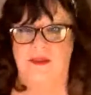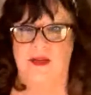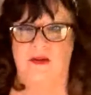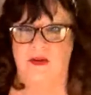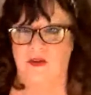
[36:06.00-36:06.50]

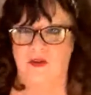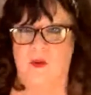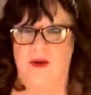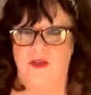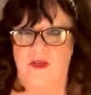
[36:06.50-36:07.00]
Now, here's
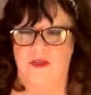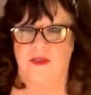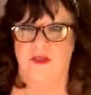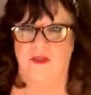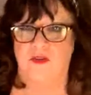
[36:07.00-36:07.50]
why she
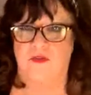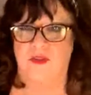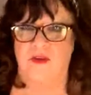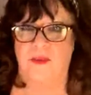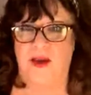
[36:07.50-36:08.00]
doesn't deserve
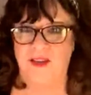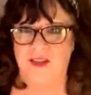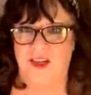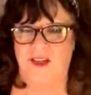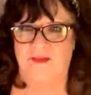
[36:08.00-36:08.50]
the
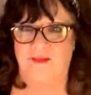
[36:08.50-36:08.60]
apology.